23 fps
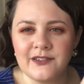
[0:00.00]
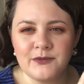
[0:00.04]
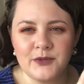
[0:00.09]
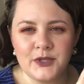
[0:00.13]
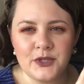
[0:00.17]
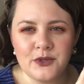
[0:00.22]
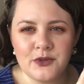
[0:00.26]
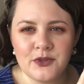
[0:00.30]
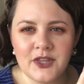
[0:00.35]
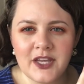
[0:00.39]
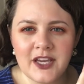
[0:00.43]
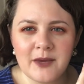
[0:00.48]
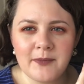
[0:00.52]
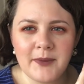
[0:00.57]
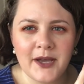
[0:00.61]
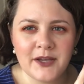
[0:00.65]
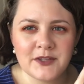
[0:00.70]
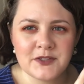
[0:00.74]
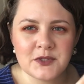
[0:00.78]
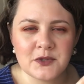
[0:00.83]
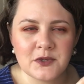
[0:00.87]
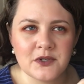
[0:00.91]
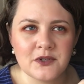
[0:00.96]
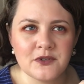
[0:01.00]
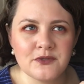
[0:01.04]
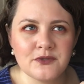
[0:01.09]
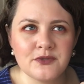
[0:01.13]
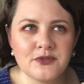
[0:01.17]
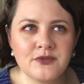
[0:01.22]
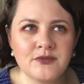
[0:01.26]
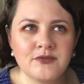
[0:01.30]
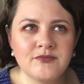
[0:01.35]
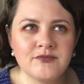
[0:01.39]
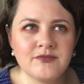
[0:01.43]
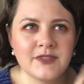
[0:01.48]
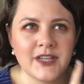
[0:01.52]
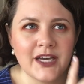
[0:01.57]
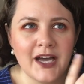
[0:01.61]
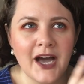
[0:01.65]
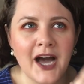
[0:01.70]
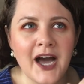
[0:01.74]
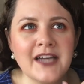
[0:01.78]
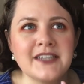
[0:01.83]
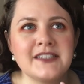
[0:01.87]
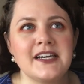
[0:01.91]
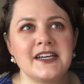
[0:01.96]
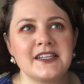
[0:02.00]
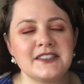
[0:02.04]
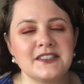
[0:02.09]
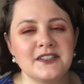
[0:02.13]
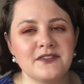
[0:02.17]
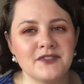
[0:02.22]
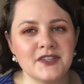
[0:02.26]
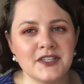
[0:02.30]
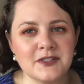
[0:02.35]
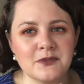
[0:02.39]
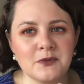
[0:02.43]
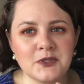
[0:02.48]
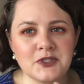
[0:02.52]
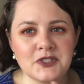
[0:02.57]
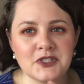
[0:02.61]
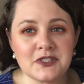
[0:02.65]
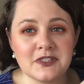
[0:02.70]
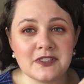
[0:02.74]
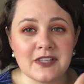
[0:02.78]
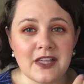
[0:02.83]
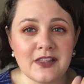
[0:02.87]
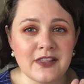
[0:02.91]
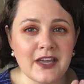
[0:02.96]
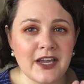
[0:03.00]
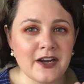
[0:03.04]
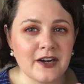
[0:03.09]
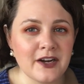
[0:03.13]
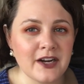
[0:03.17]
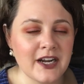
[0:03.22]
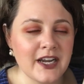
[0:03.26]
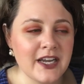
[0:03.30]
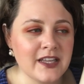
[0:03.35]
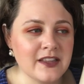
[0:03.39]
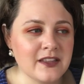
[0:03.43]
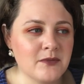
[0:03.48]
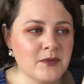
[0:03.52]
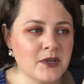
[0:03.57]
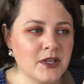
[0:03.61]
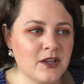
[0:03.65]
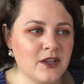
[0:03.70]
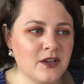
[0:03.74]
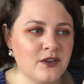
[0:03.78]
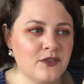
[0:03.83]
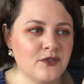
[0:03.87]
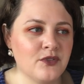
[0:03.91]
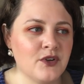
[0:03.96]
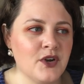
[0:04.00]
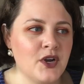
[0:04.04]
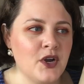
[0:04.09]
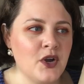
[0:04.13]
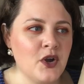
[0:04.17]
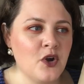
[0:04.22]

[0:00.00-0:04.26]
when you think about sort of the context of this, which is that they are in the middle of